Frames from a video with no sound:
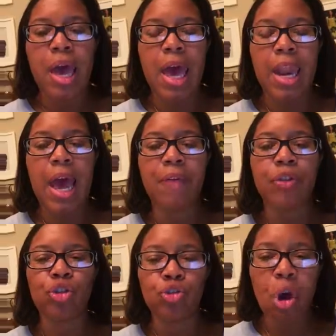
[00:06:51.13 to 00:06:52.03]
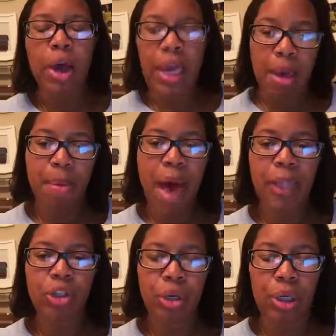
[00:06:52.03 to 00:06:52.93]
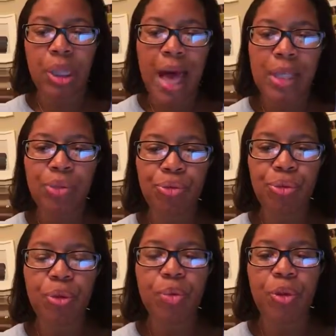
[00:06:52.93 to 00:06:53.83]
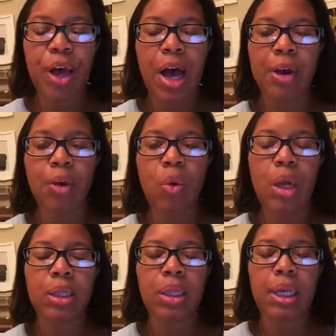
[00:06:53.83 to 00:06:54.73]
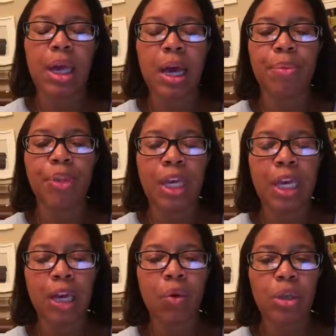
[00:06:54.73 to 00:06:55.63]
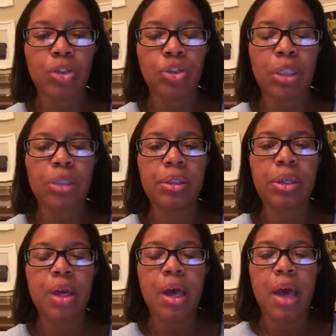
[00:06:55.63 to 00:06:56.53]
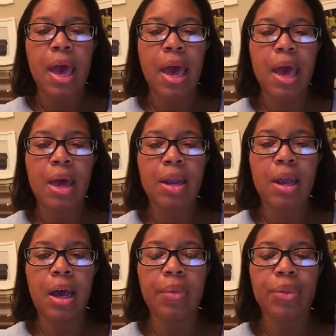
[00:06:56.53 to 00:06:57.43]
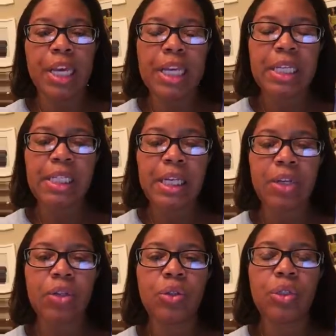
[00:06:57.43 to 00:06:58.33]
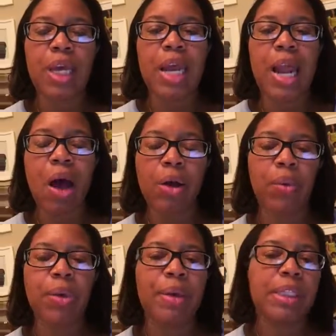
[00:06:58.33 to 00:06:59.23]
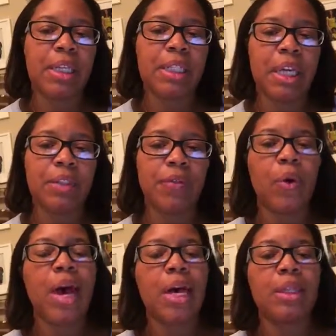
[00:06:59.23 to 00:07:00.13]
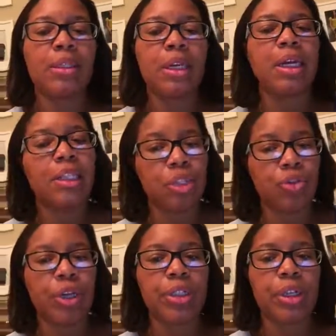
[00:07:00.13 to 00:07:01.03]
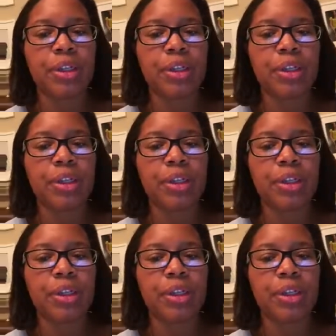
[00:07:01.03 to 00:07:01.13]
and have a strong impact in our classroom with higher quality thinking questions and thinking skills, and how can we be successful as a district.